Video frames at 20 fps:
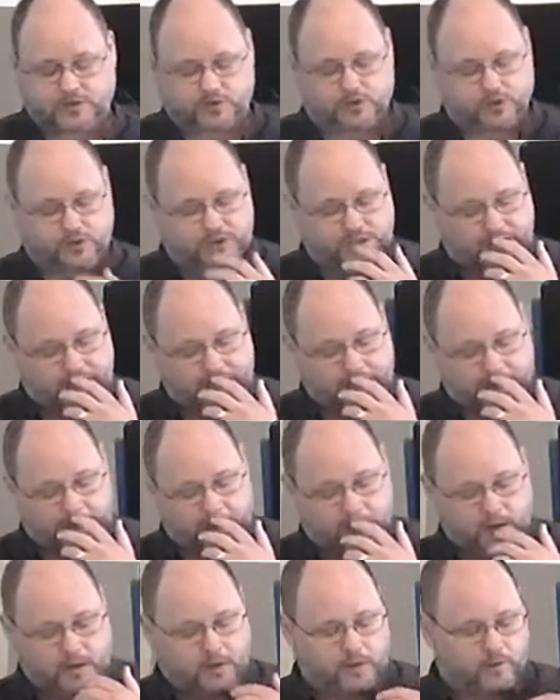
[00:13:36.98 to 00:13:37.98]
through
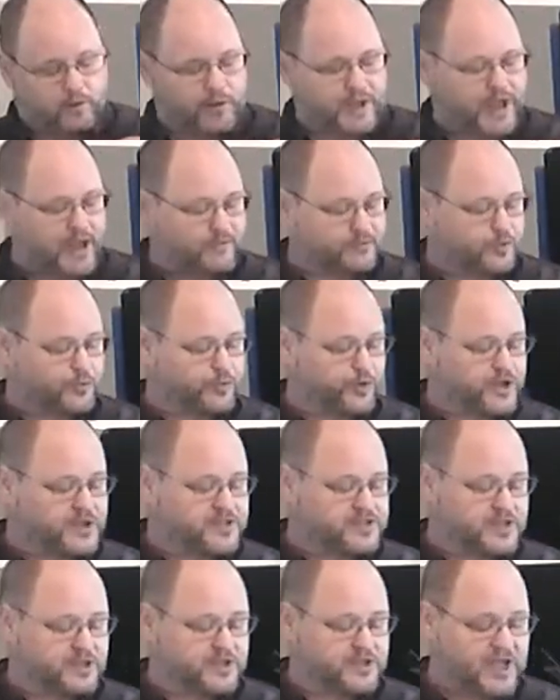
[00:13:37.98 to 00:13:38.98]
10, we have the
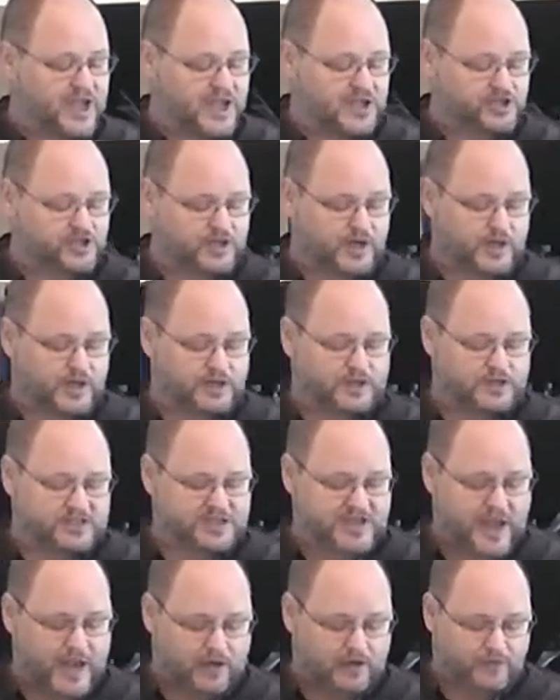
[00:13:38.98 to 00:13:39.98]
presentation and the
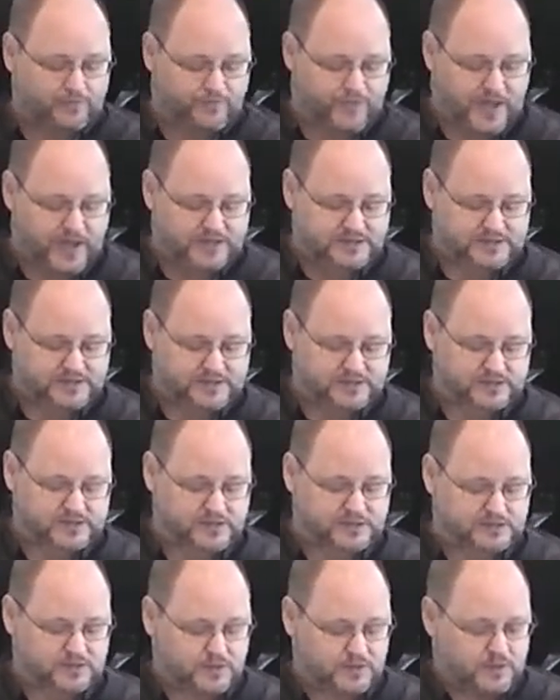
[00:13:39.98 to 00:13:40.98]

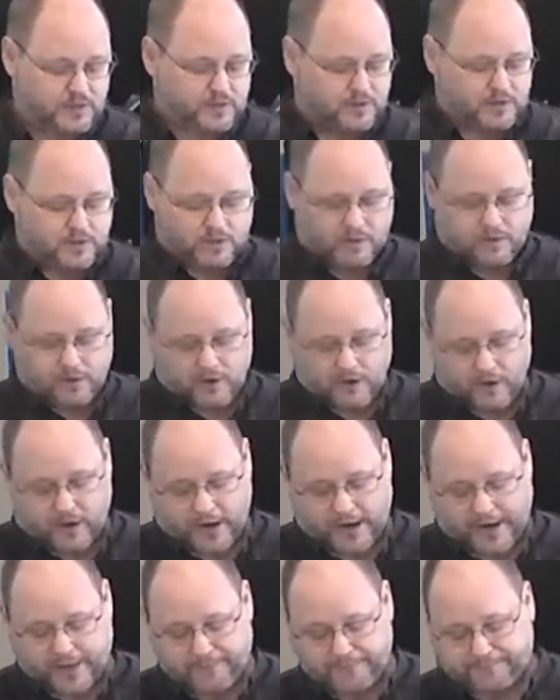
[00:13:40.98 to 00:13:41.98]
sacrifices. All
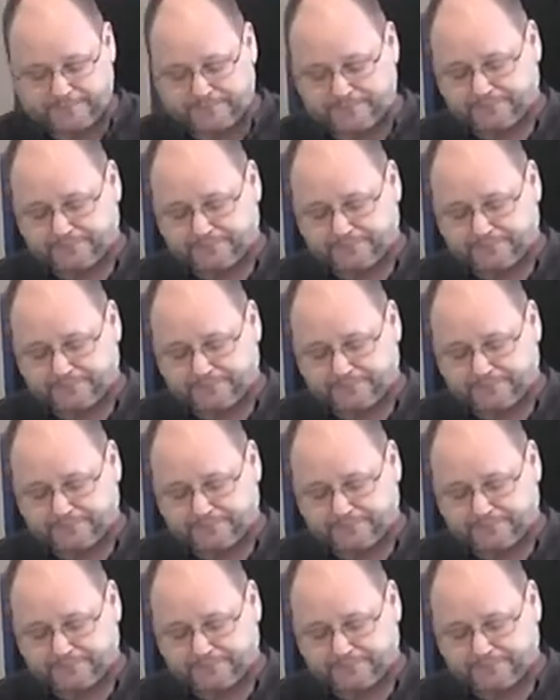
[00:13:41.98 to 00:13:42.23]
right?